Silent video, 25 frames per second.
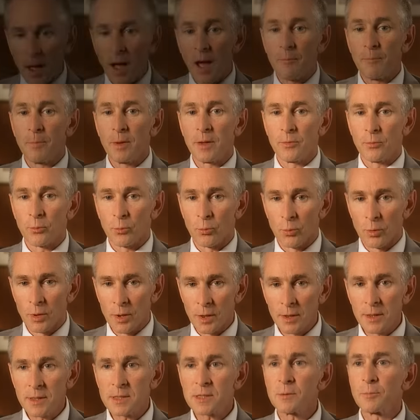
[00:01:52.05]
I've been
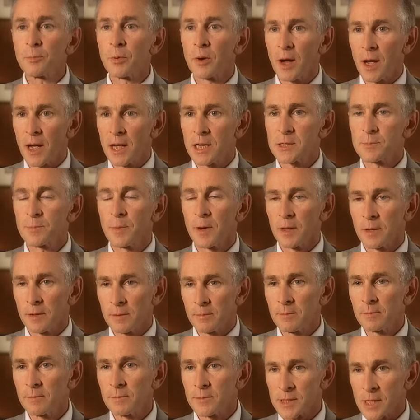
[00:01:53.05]
really surprised by the
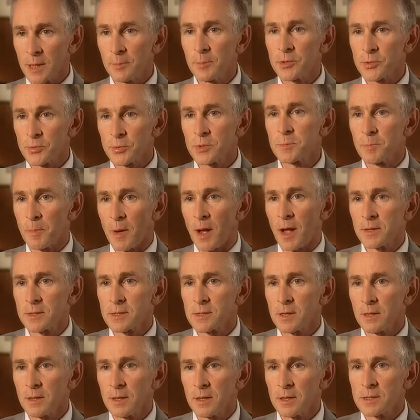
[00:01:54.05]
Siemens response
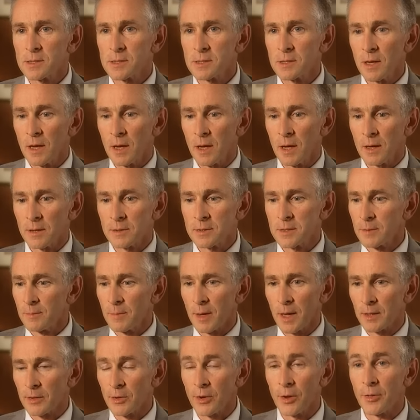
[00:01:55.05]
to this, to
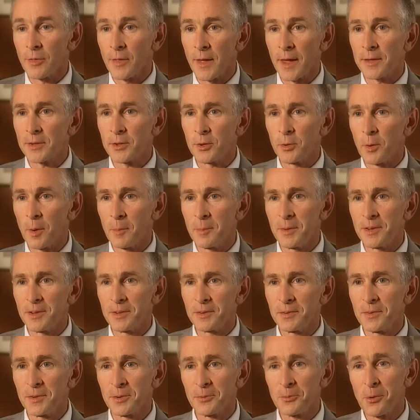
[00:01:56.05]
my little thank you. I mean,
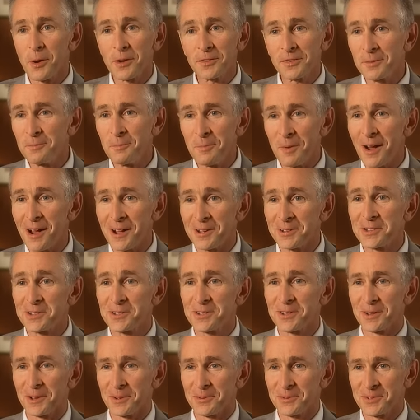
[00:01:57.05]
it wasn't
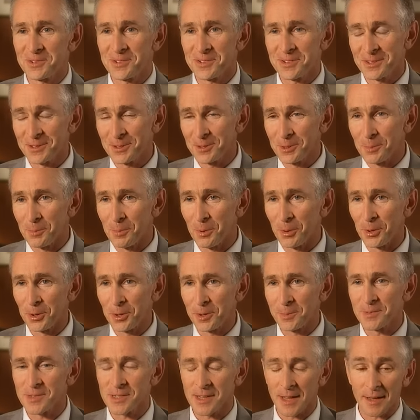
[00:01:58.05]
much, you know, it was just a little
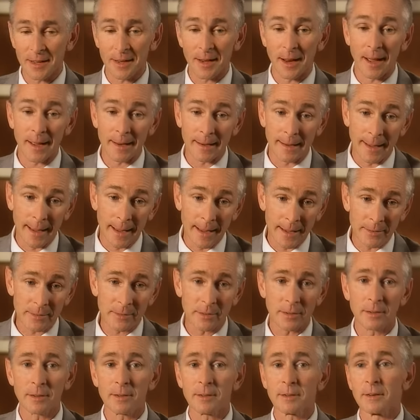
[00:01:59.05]
blurb saying I had
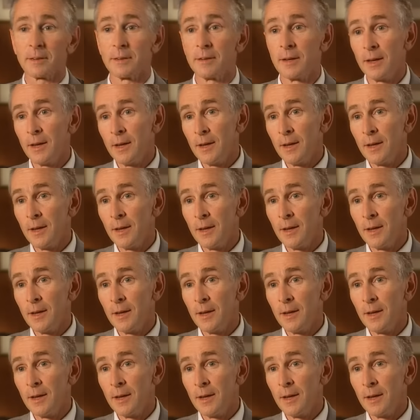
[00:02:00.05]
cancer,